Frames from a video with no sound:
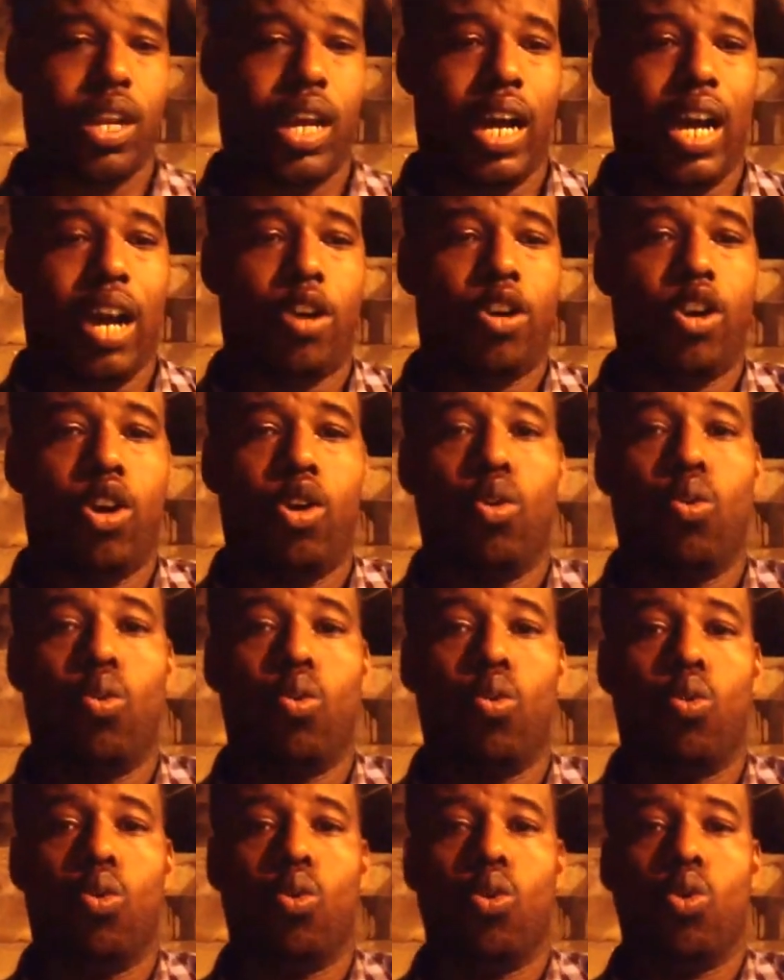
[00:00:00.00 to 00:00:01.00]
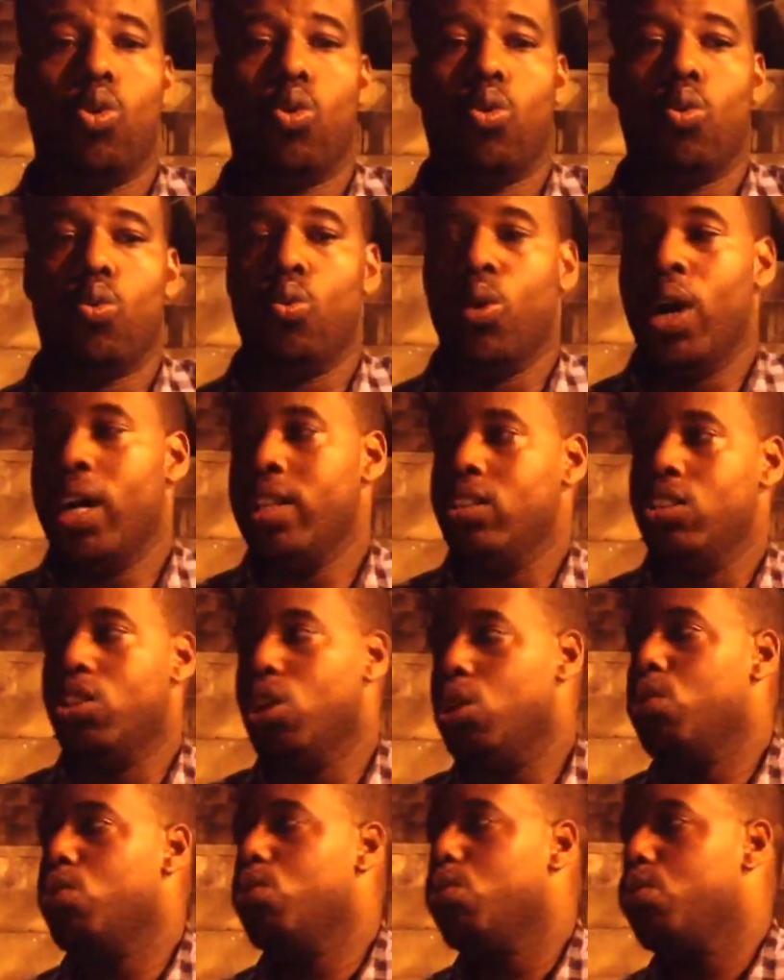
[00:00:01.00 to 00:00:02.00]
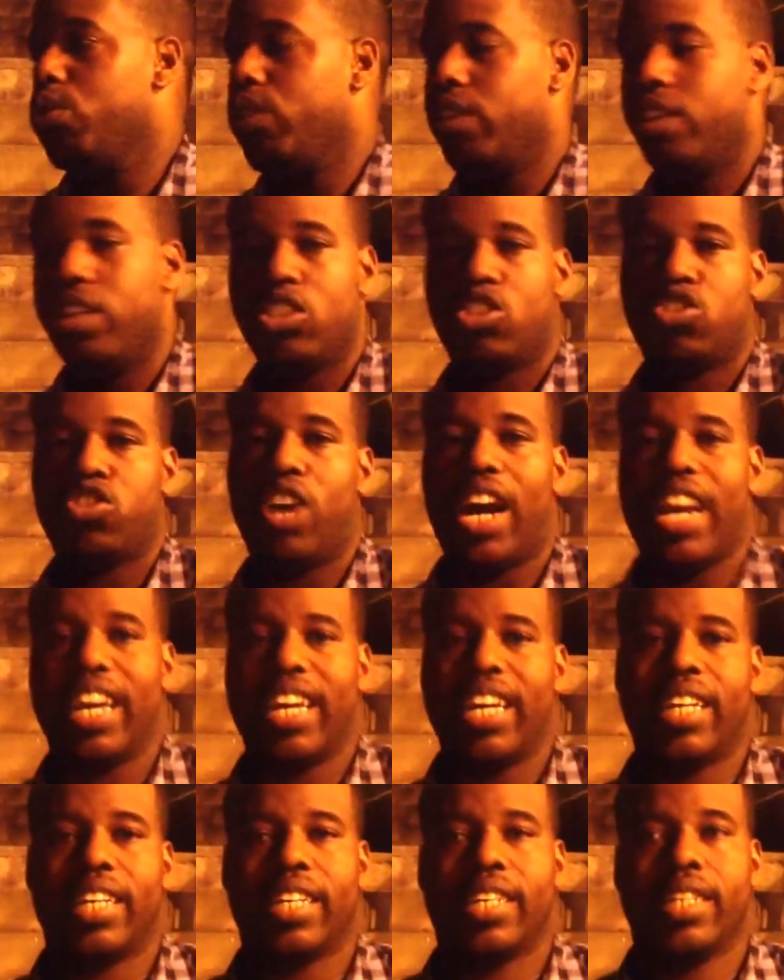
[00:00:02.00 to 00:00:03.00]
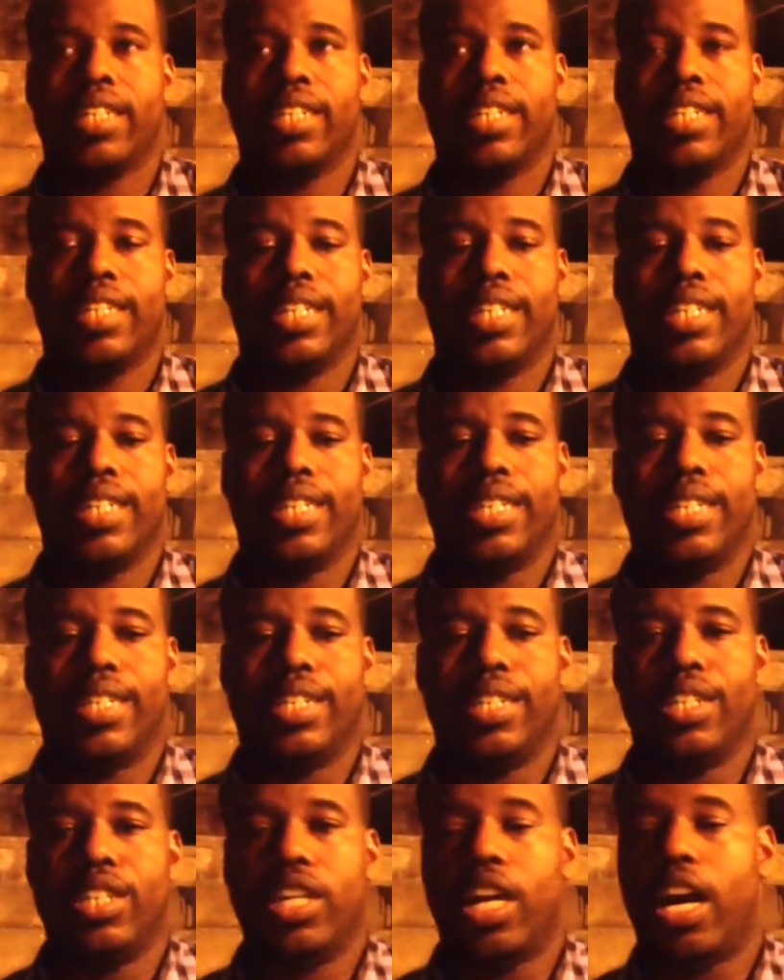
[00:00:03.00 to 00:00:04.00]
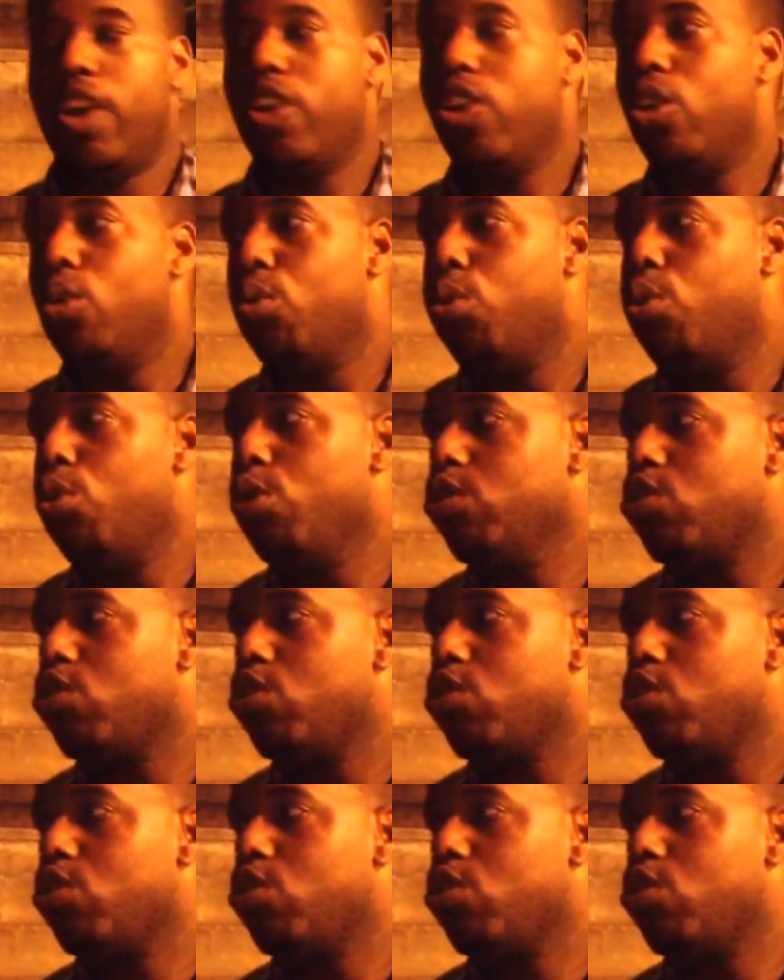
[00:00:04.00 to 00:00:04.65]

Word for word: I don't know what dude you're trying, I don't know who you're